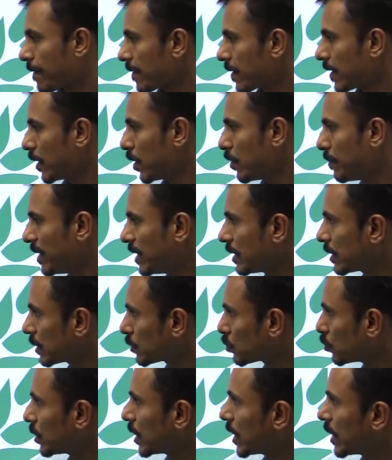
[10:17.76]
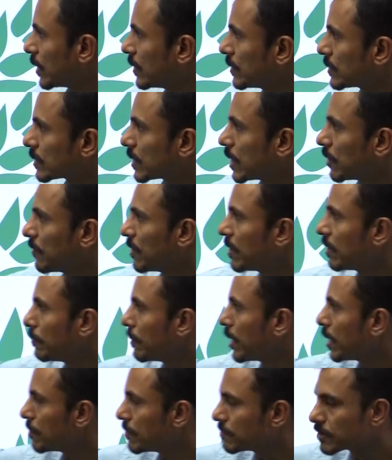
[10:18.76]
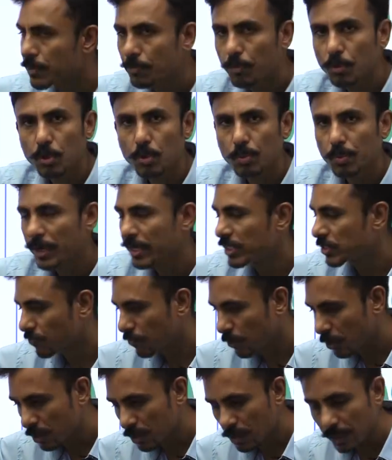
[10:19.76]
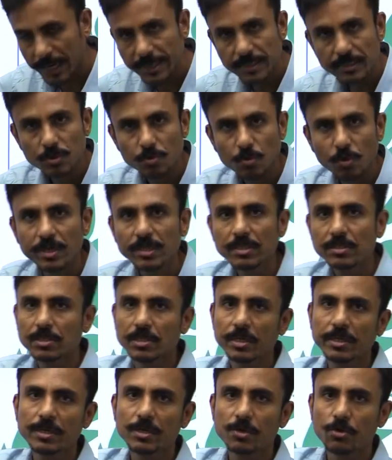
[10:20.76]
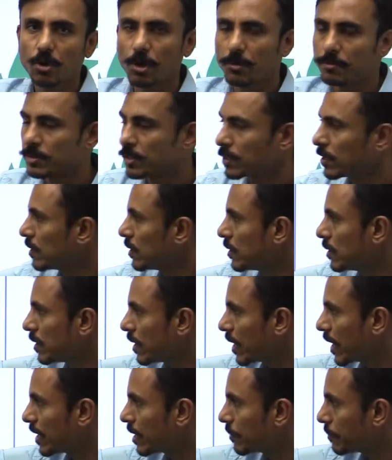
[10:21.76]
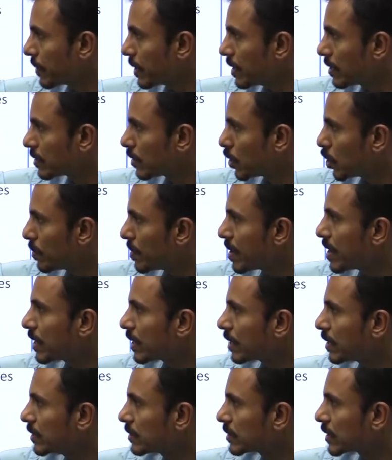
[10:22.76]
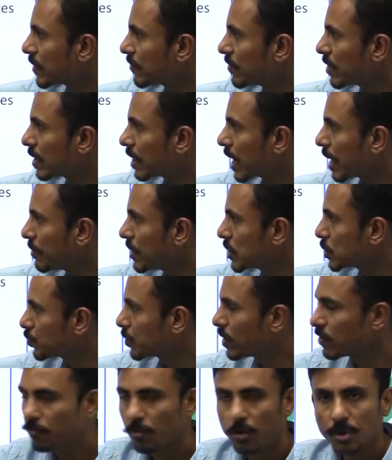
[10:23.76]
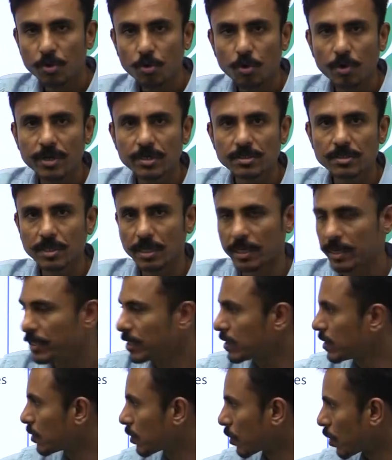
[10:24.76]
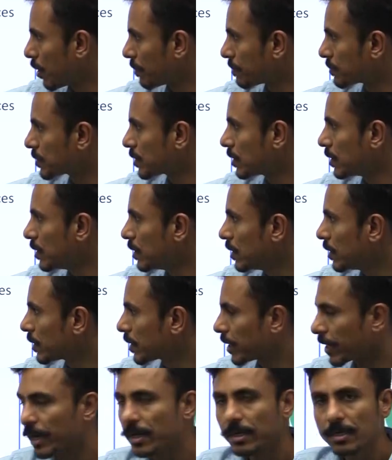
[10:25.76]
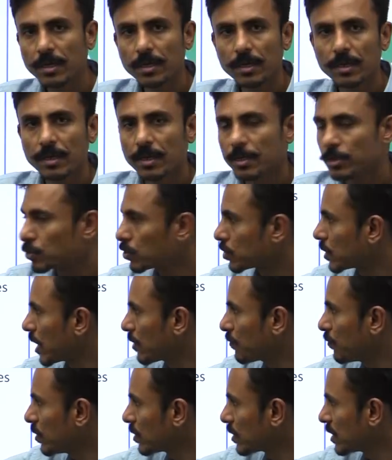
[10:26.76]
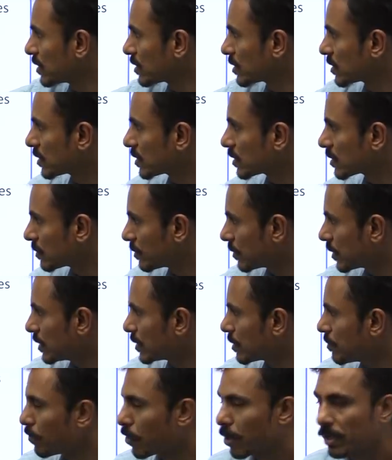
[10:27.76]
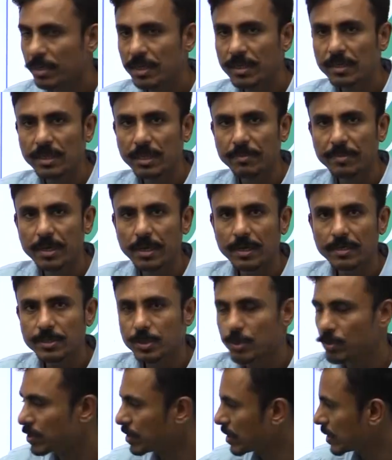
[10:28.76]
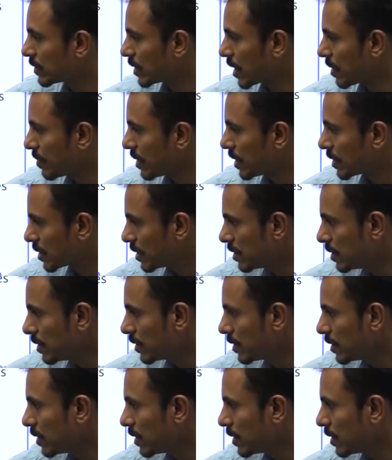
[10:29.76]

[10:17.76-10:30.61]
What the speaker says: government today is giving minimum support price for, guys, 23 crops. I repeat, government is giving MSP for 23 crops, correct? So therefore this is important. They may ask you in the examination,